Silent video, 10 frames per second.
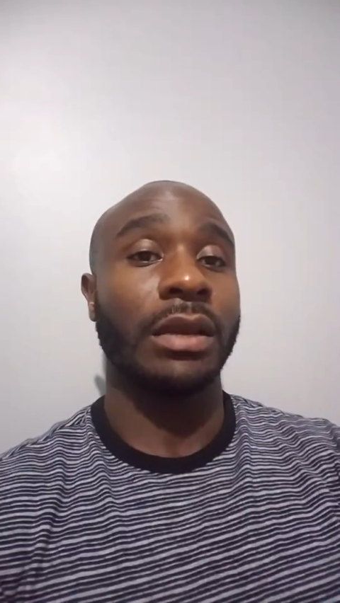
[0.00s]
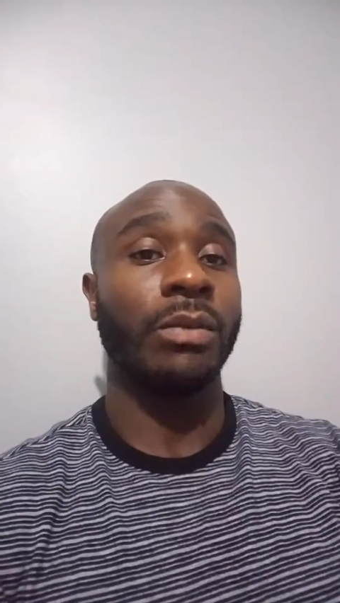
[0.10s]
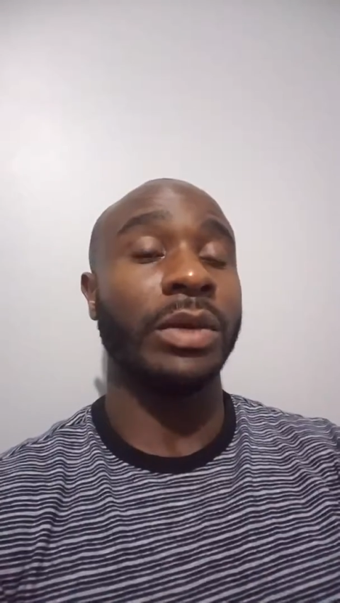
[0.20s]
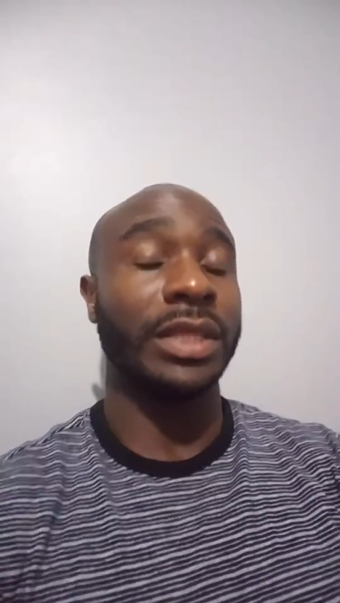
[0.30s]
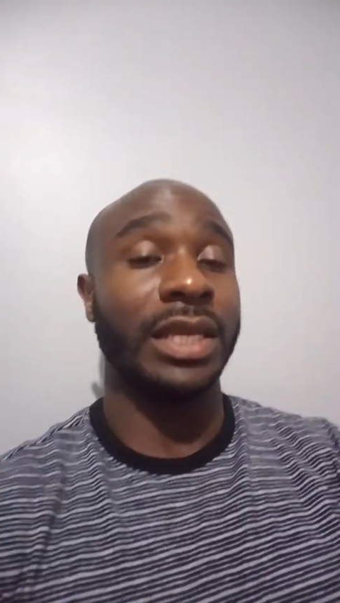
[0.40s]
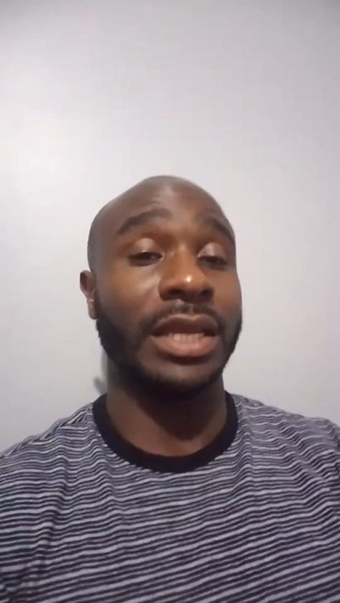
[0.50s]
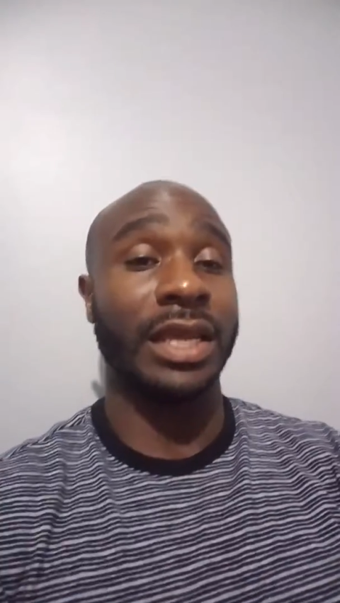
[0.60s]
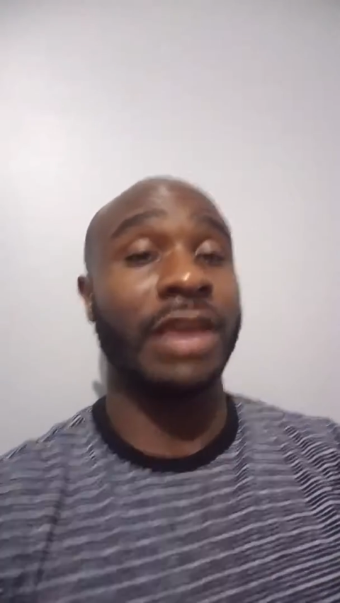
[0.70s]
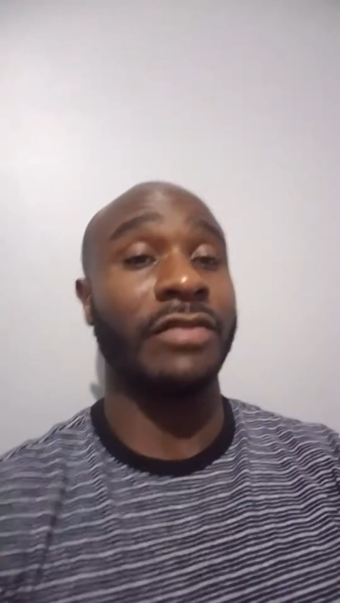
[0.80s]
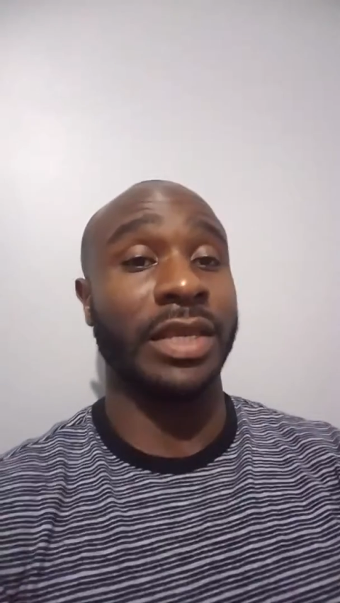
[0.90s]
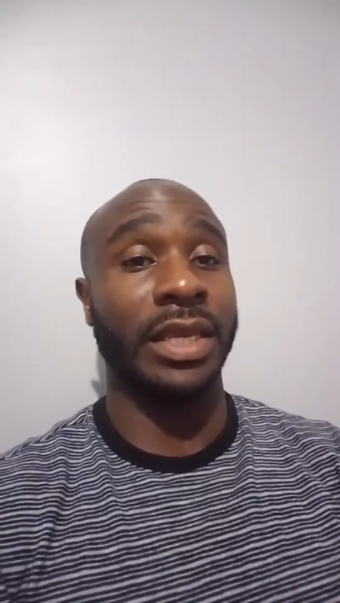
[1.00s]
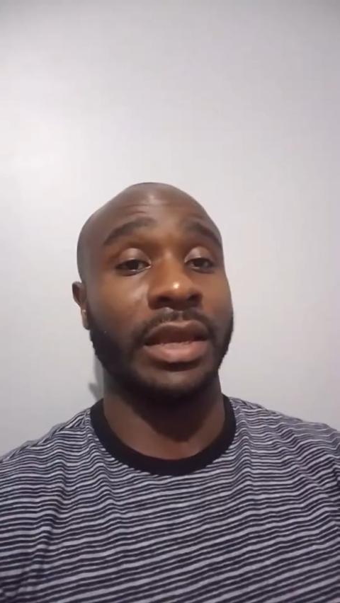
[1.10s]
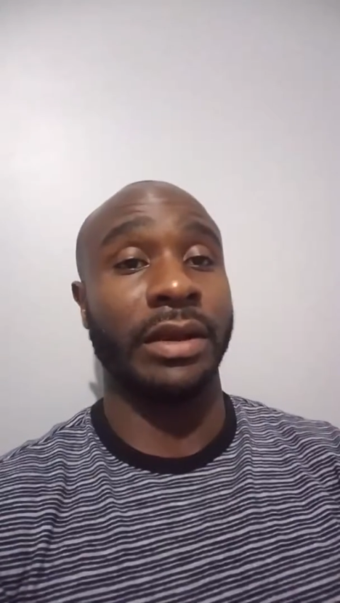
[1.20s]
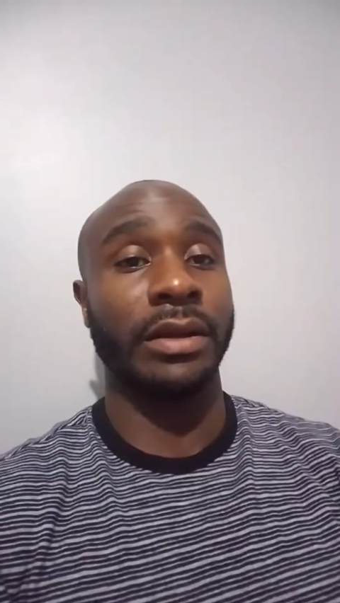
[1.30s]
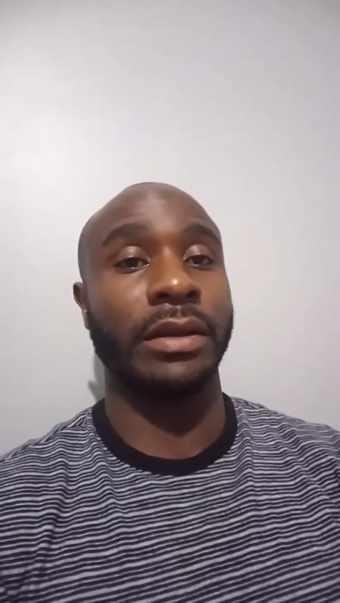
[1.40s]
within a given
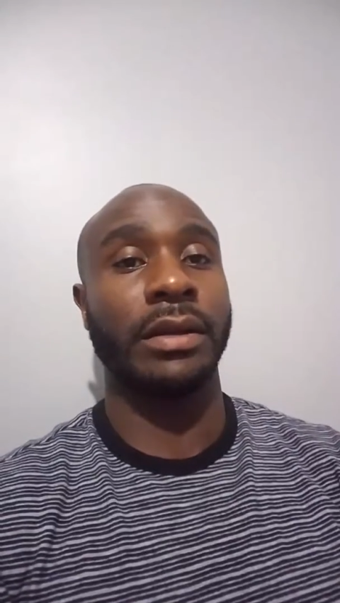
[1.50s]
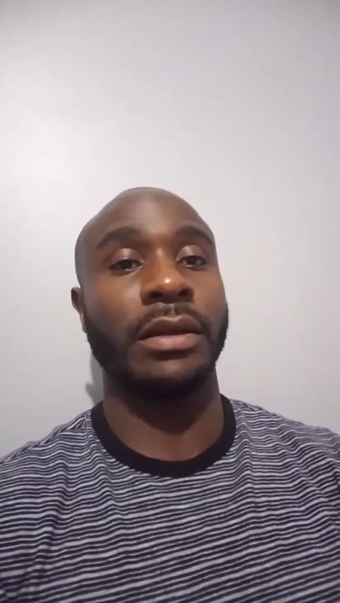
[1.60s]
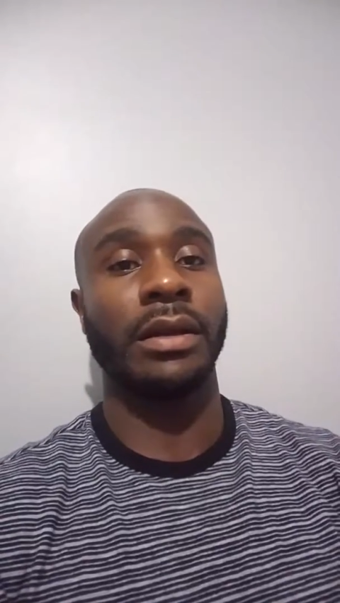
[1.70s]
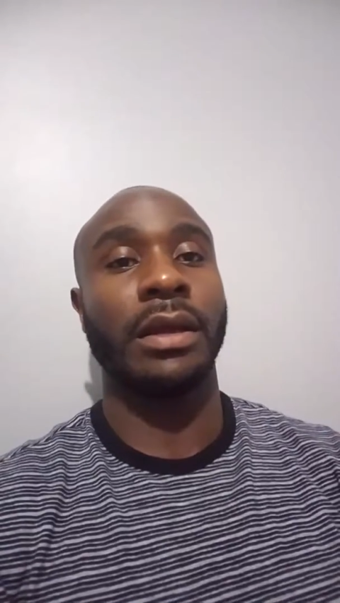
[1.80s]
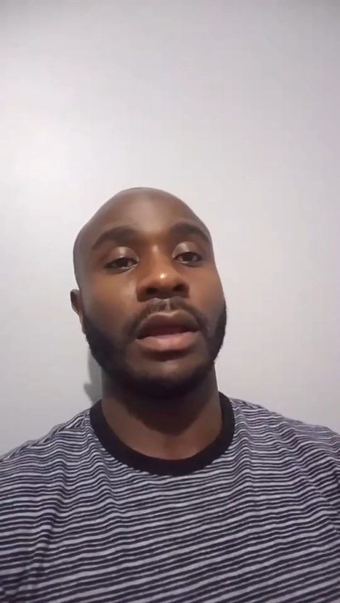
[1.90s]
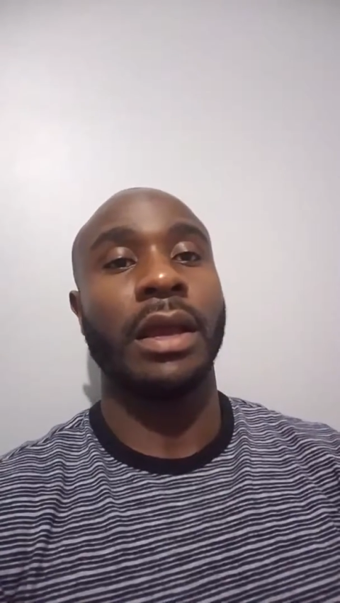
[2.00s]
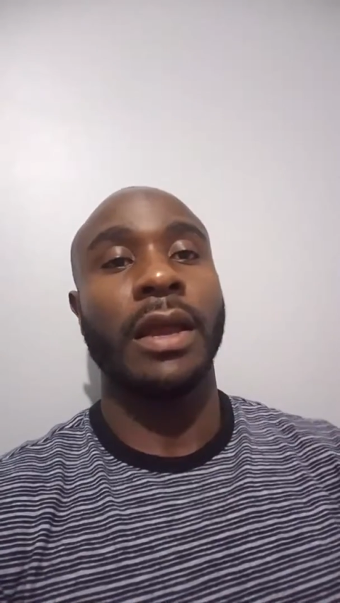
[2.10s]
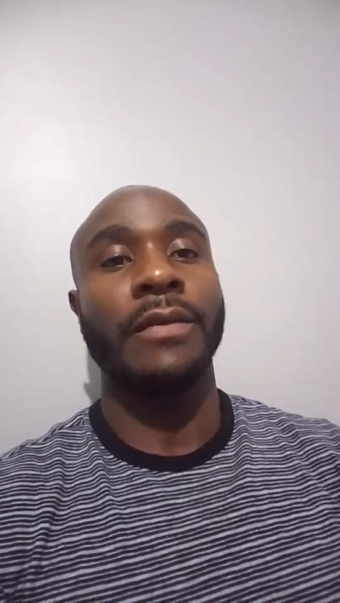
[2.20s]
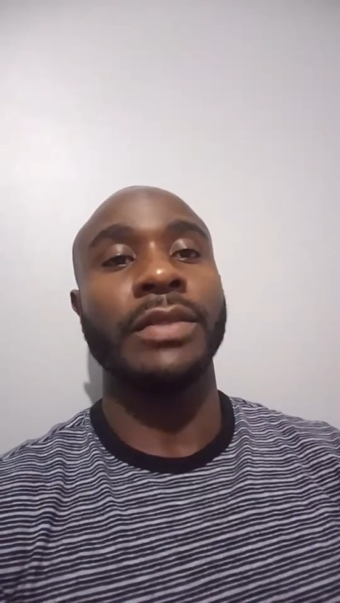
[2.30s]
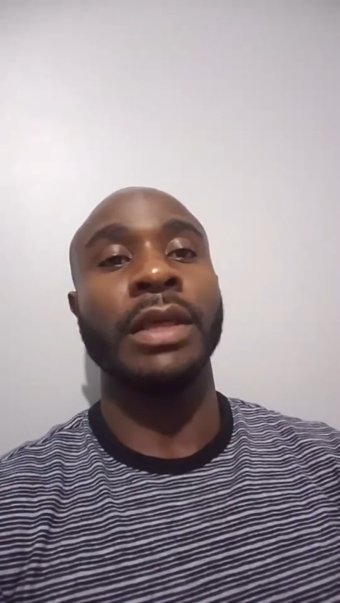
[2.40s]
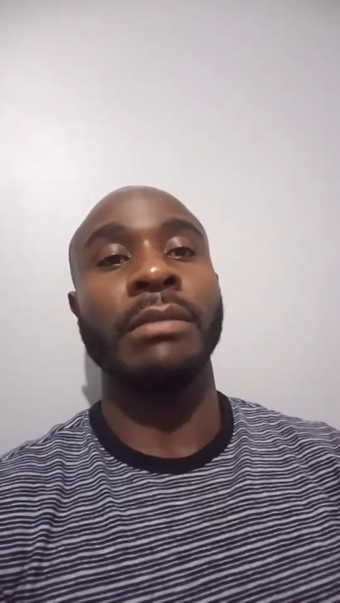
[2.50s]
year. The